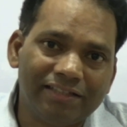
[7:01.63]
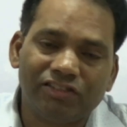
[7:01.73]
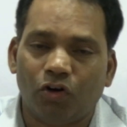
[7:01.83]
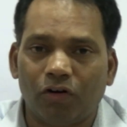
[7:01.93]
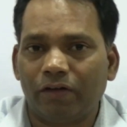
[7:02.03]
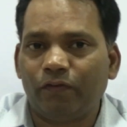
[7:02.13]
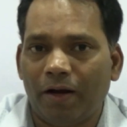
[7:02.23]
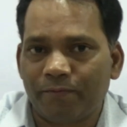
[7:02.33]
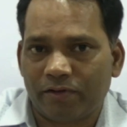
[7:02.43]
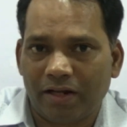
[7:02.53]
the geography
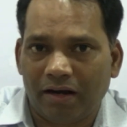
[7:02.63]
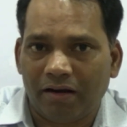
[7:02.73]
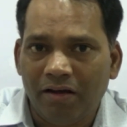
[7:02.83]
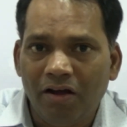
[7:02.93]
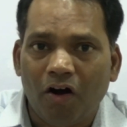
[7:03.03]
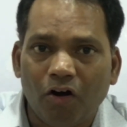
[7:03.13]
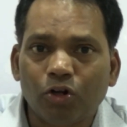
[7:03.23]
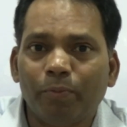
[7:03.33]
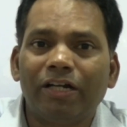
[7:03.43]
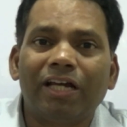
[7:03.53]
optional,
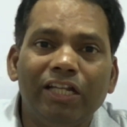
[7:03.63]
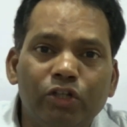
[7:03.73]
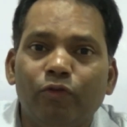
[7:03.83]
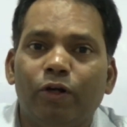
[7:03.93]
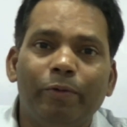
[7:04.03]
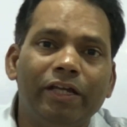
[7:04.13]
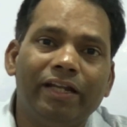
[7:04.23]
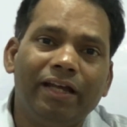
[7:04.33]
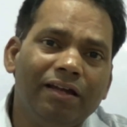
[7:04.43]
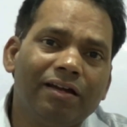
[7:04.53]
automatically you would be in
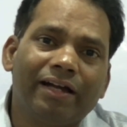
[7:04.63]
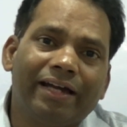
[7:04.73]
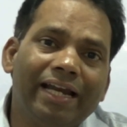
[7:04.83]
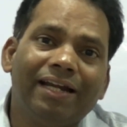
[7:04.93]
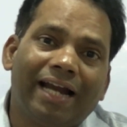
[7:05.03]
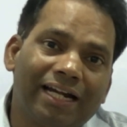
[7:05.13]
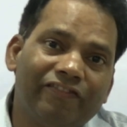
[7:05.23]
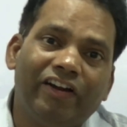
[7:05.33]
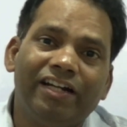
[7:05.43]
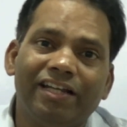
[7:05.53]
a great
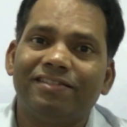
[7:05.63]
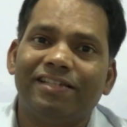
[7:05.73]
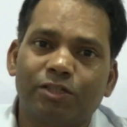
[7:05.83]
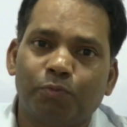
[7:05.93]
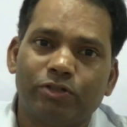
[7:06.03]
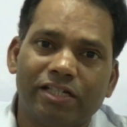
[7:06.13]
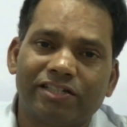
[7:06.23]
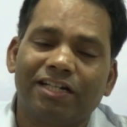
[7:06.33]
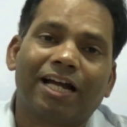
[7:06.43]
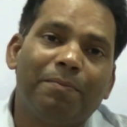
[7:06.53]
advantageous
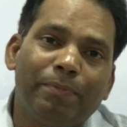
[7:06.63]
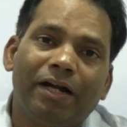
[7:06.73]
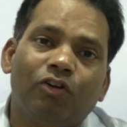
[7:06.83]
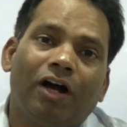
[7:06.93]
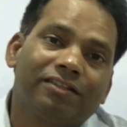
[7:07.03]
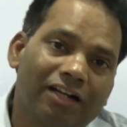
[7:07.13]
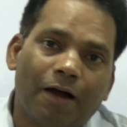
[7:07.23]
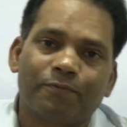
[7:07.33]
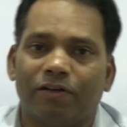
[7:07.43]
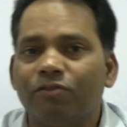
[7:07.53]
position compared to other
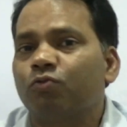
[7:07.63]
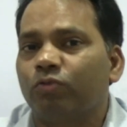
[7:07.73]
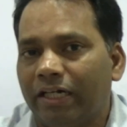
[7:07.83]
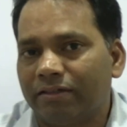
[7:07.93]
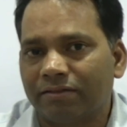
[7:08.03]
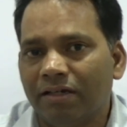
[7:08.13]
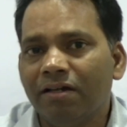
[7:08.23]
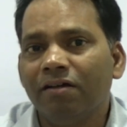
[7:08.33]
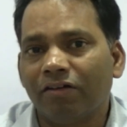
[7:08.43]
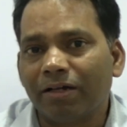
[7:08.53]
optional
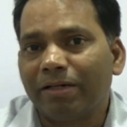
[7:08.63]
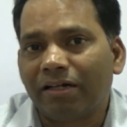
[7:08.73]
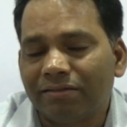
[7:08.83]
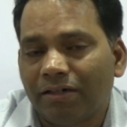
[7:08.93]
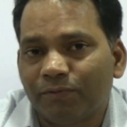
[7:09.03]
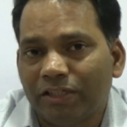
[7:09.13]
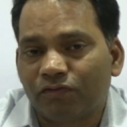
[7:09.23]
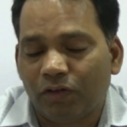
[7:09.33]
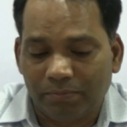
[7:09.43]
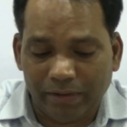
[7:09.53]
students. Okay, because of
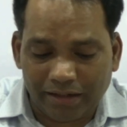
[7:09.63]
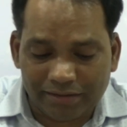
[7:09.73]
this, look